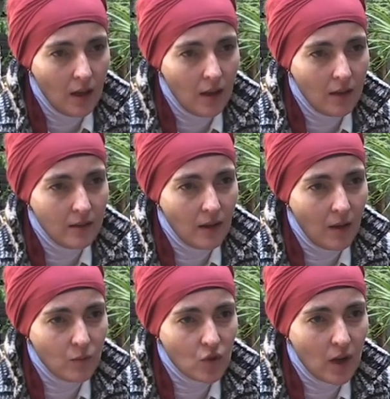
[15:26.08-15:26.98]
And
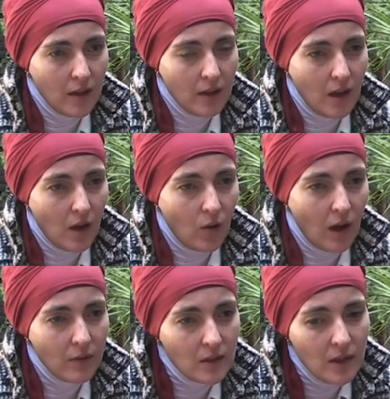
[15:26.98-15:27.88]
I'm trying now,
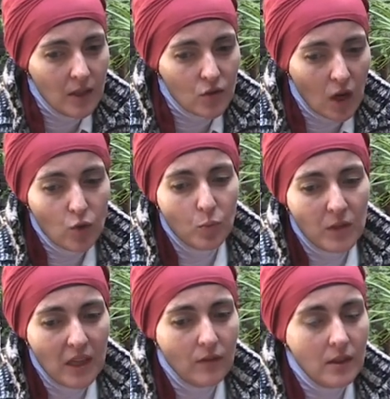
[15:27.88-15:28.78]
I will try to
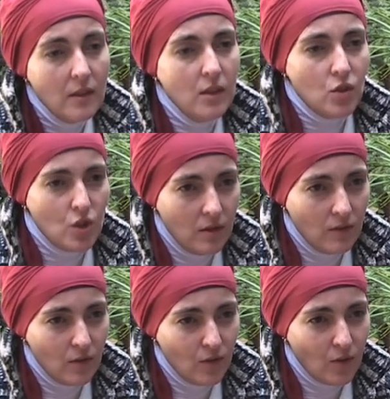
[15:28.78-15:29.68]
play with kitsch
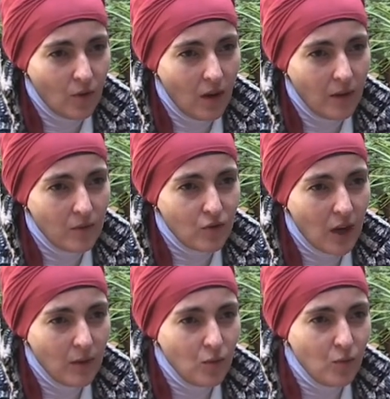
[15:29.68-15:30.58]
even, you know, I'm
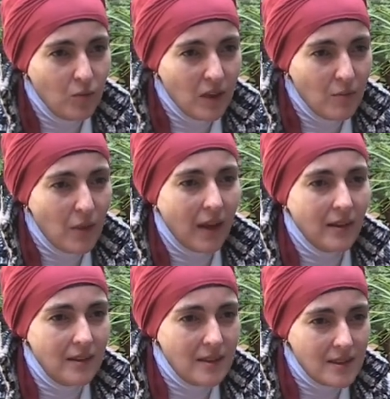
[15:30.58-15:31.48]
trying to bring
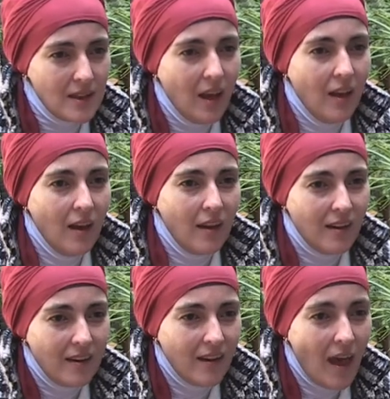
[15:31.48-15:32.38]
back this
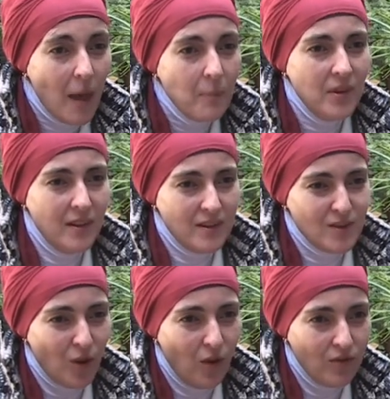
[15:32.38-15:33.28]
uh,
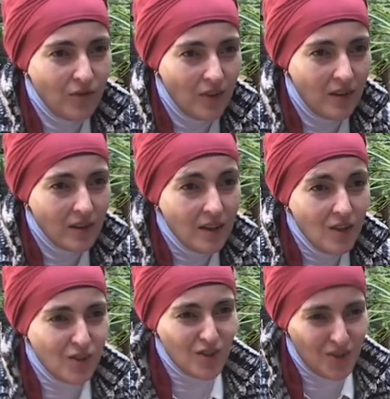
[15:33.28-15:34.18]
happiness of uh,
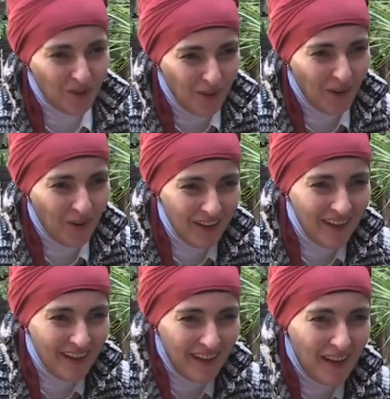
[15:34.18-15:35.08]
kitsch, you know,
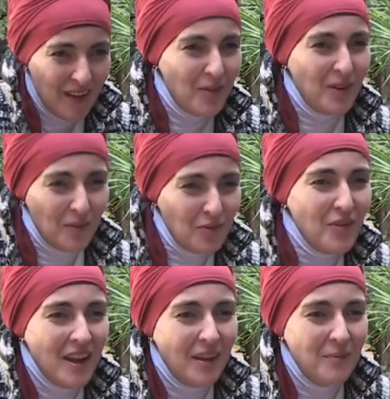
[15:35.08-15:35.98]
in, in, in a
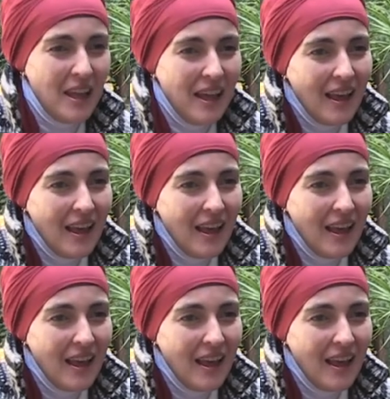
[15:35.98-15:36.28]
frame.